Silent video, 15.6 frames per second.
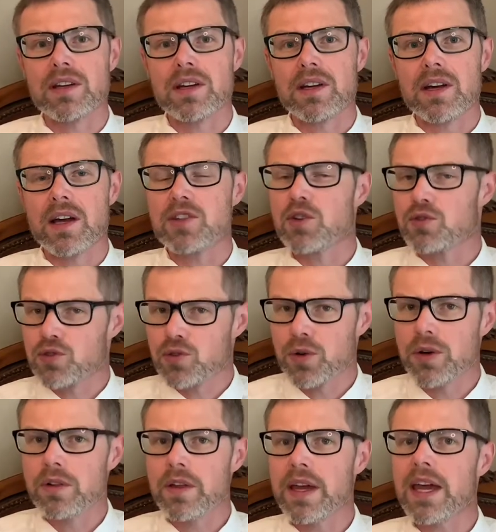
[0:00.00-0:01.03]
And so
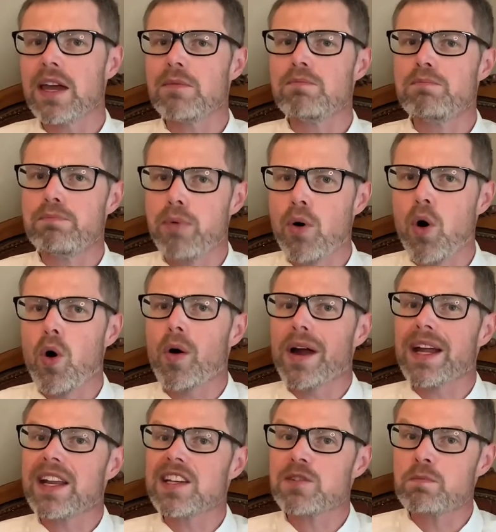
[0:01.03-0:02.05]
truly, he bore
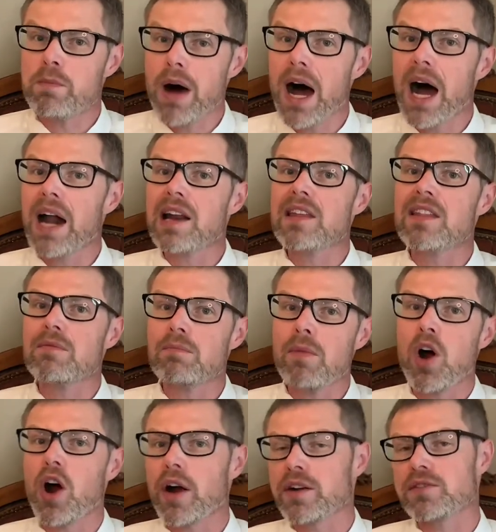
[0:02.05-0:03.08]
in his body the
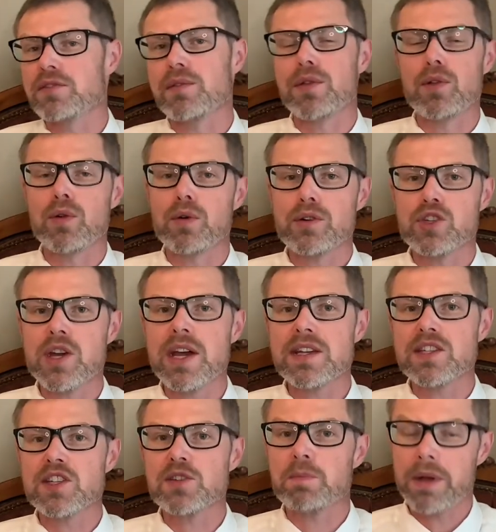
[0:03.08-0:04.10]
marks of the Lord
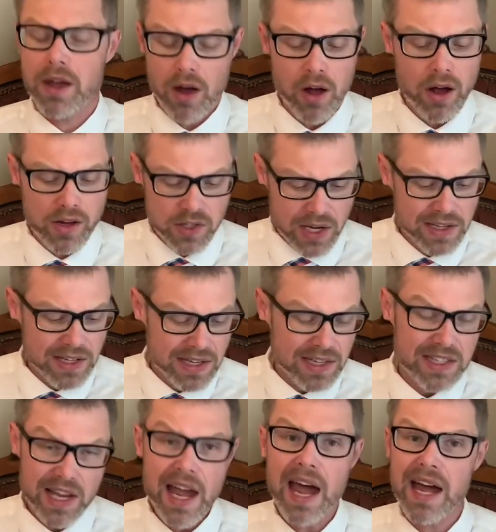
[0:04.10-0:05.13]
Jesus because, as he
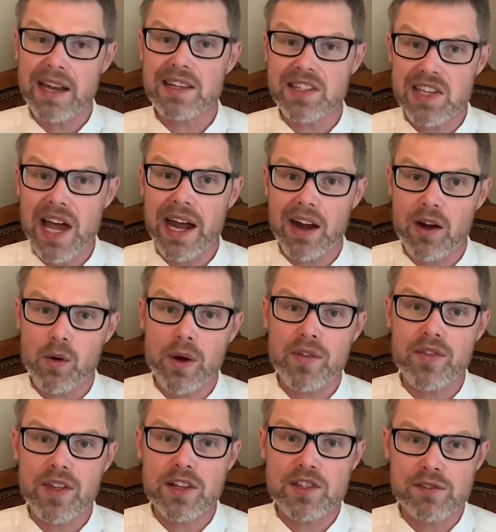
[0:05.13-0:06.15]
said in 2
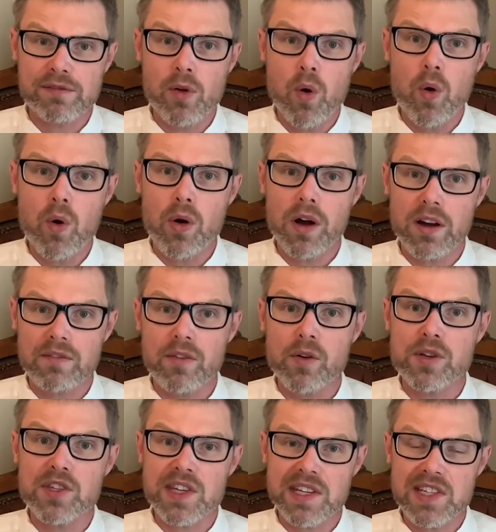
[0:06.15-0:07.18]
Corinthians 4 and
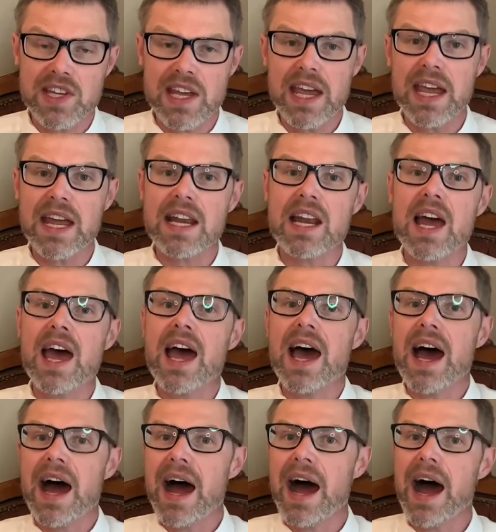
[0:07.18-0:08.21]
verse 16,
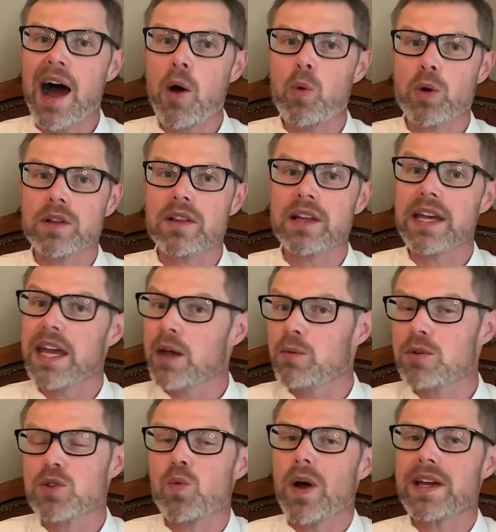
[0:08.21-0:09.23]
Outwardly, he
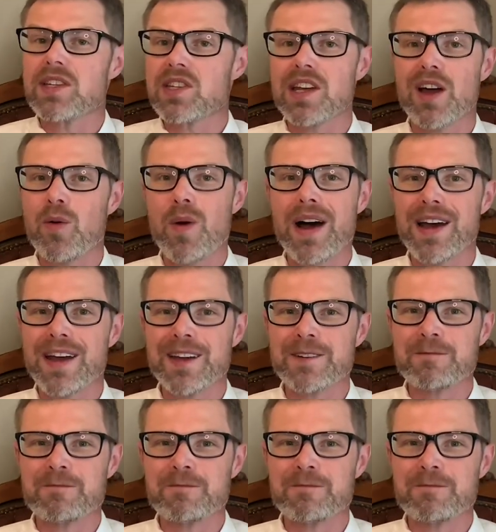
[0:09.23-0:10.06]
was wasting away.